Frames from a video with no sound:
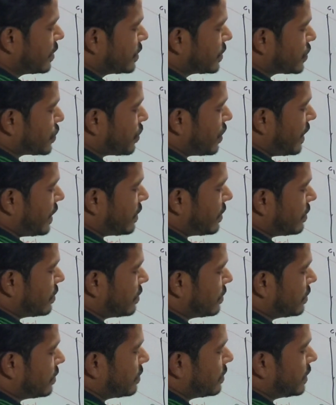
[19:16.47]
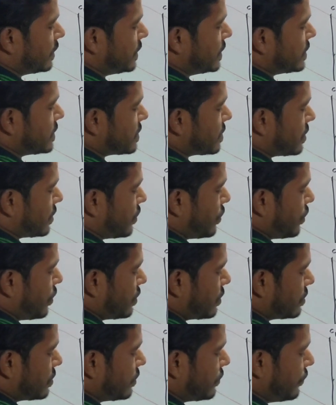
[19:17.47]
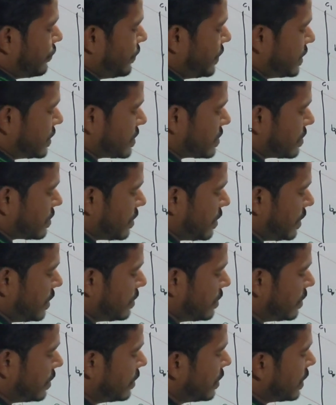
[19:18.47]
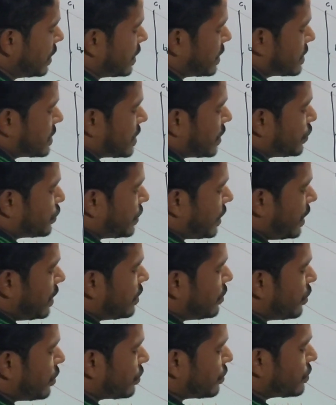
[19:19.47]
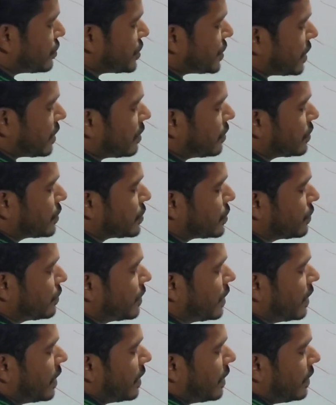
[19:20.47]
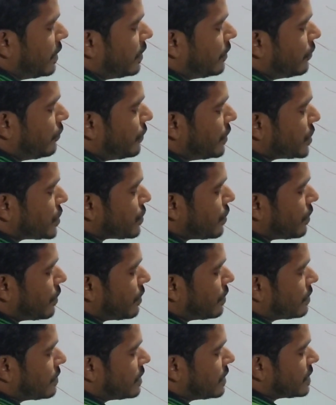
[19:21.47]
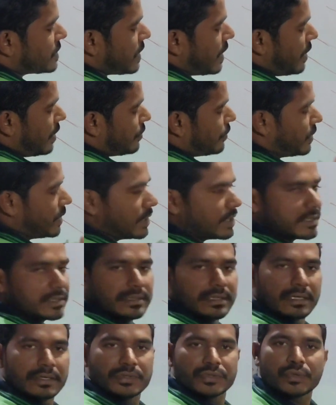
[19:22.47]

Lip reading: so like east, north, west, and the south, and you have to check out, so in which quadrant this arrowhead is there.